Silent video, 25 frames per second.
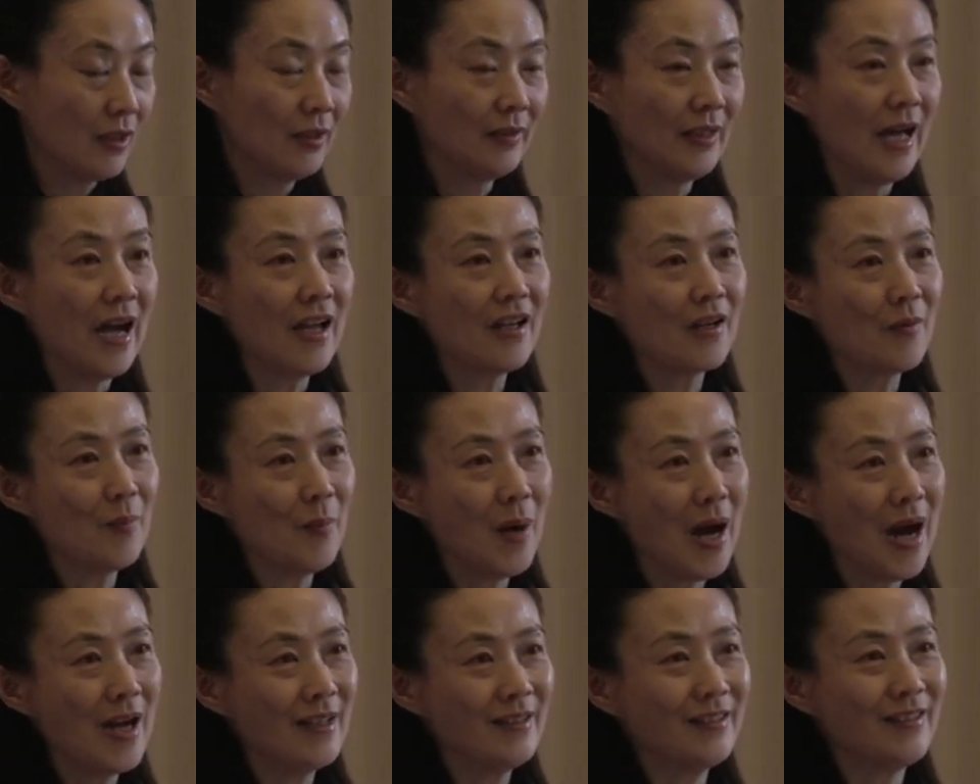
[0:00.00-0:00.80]

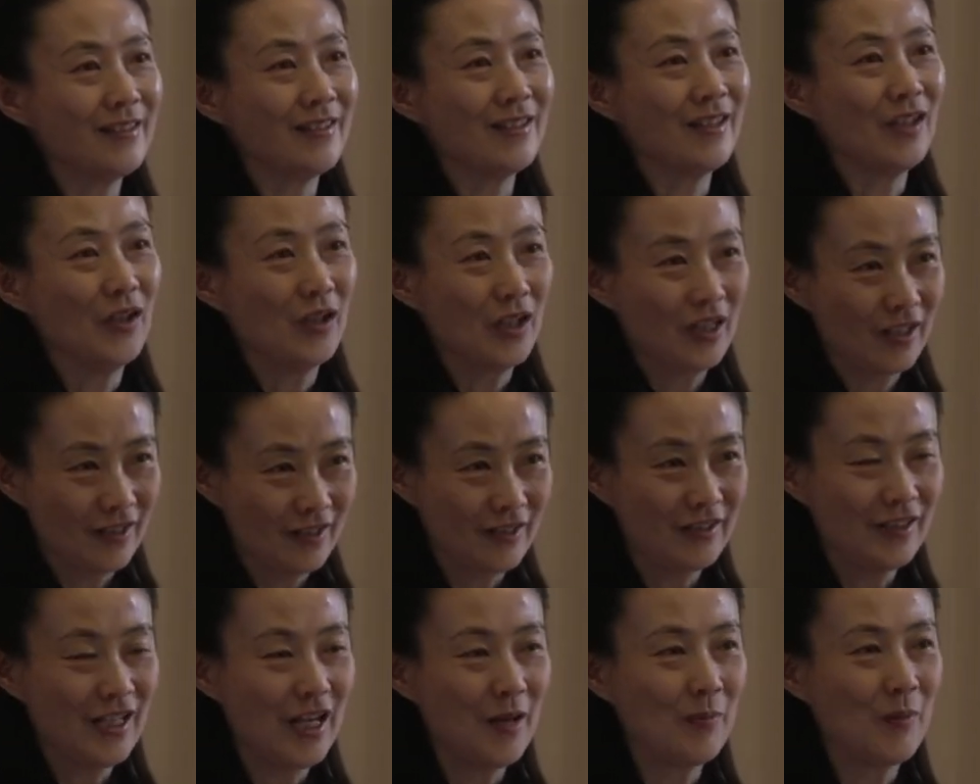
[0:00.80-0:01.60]
Like-minded
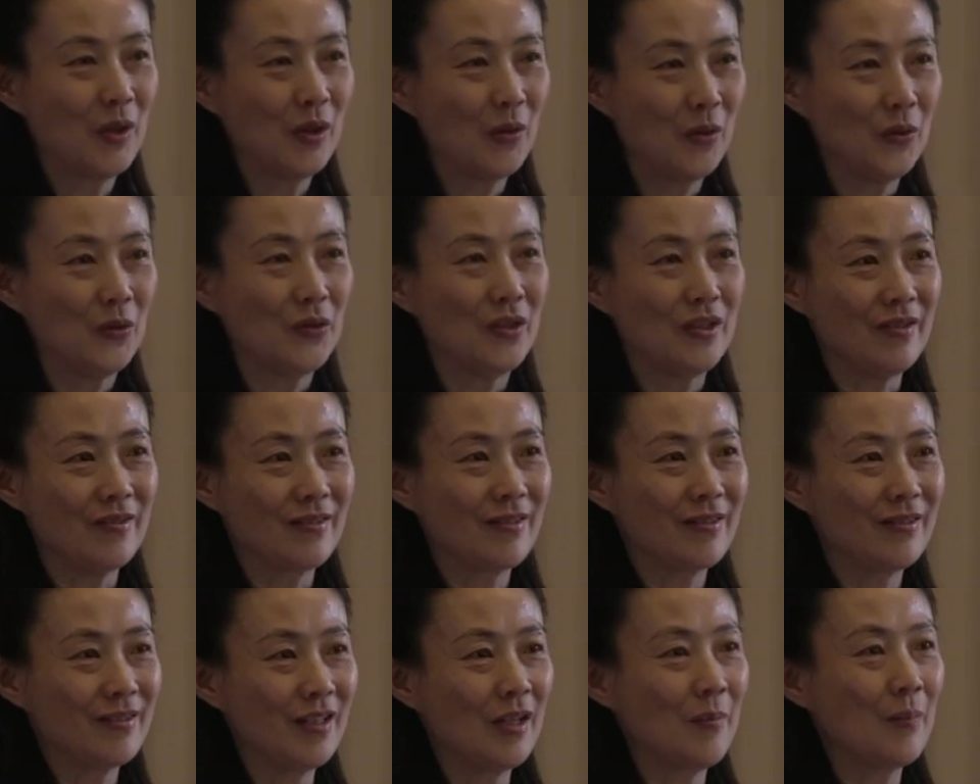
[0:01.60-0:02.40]
contemporary
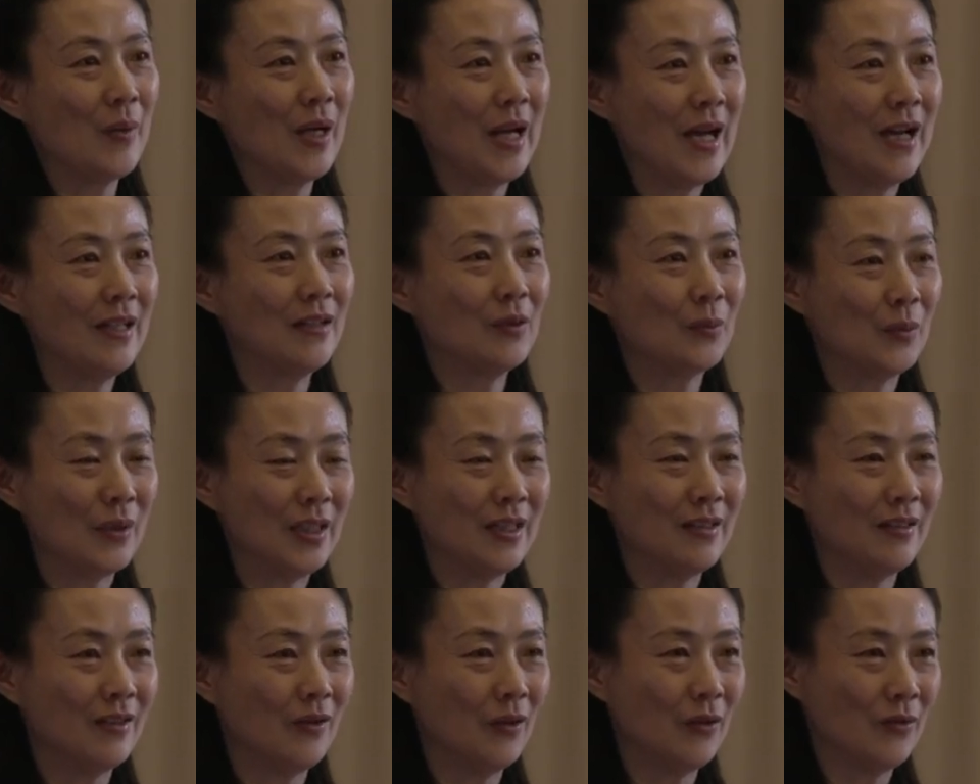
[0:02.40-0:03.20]
audience, the implied
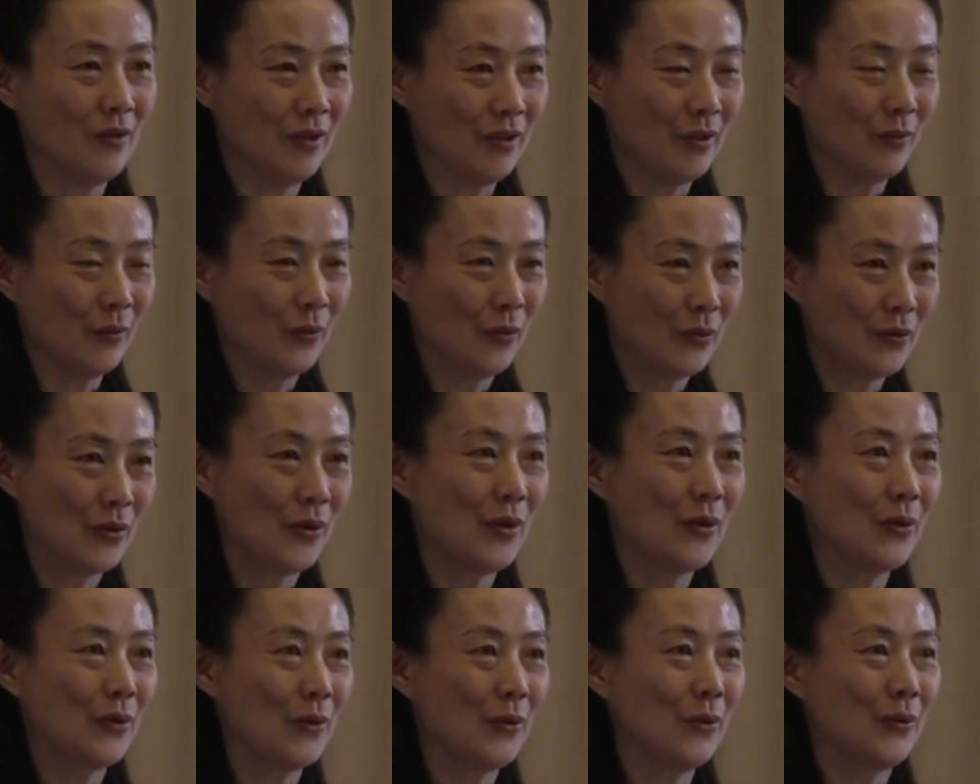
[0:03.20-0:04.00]
reader or the
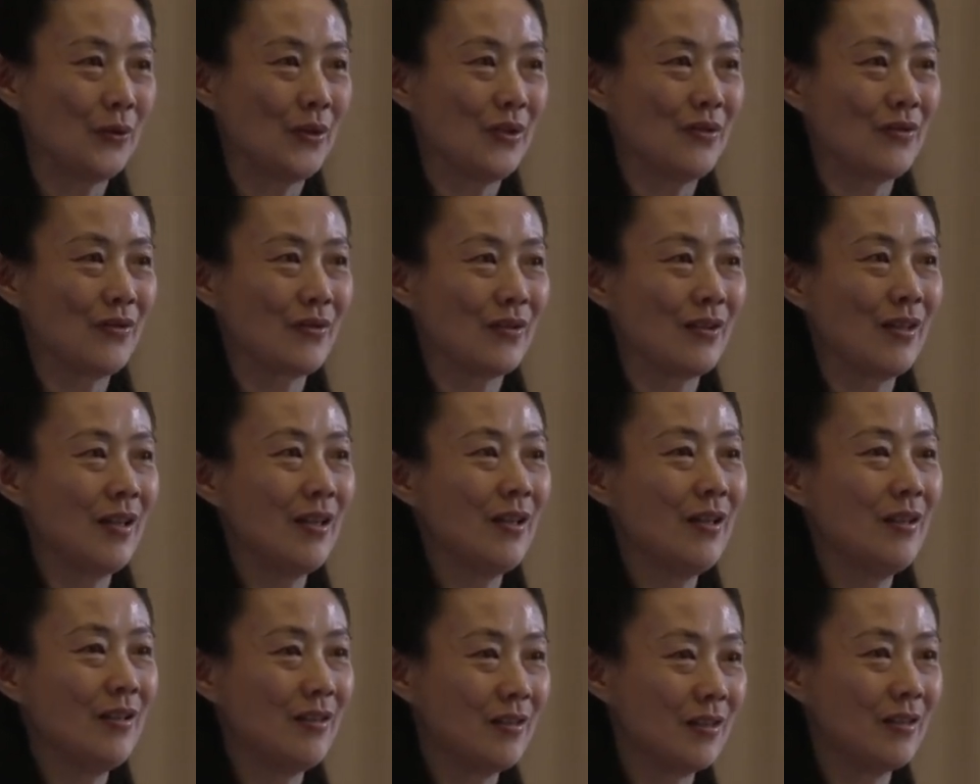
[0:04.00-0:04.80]
authorial audience
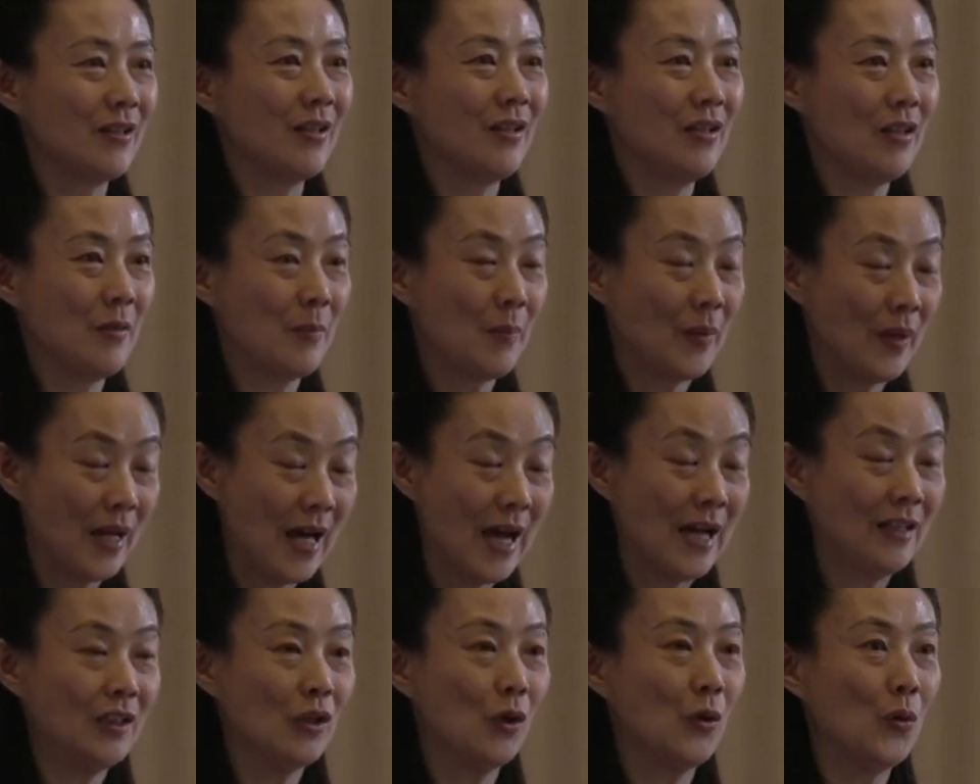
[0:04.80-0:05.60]
is the
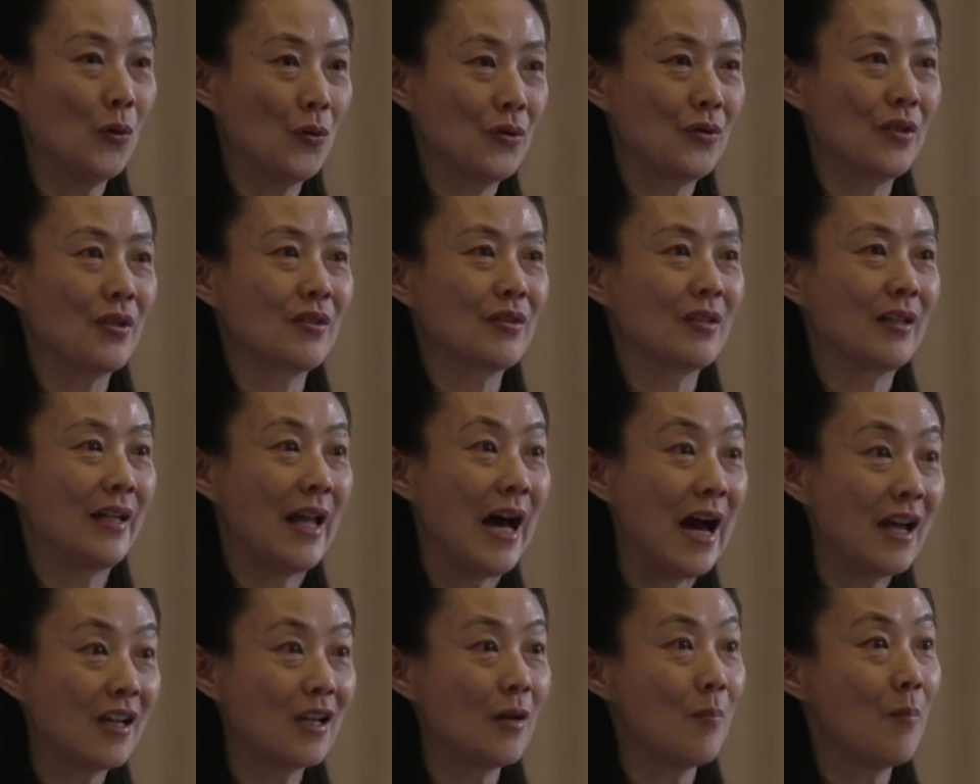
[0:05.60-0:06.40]
implied author's
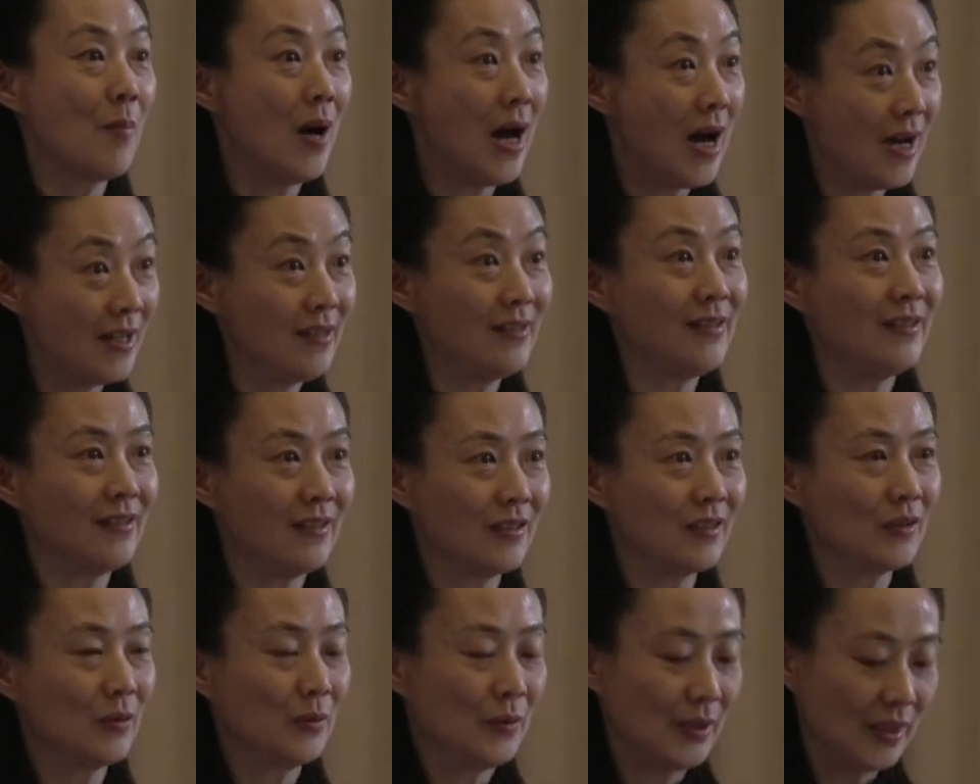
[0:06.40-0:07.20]

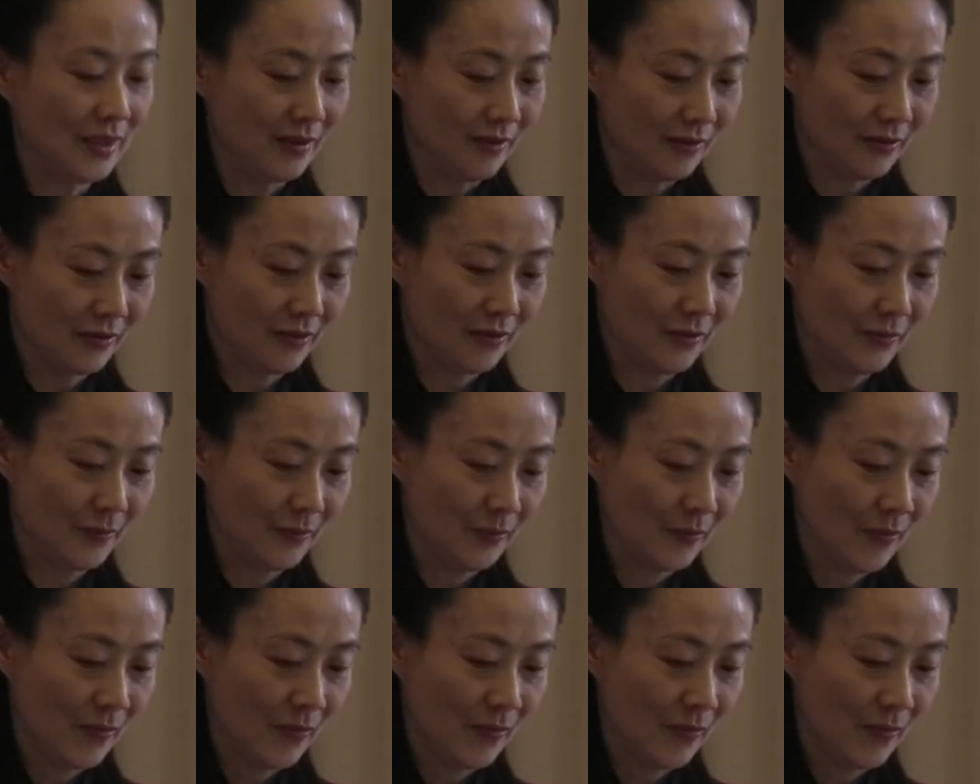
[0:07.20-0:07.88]
like-minded readers.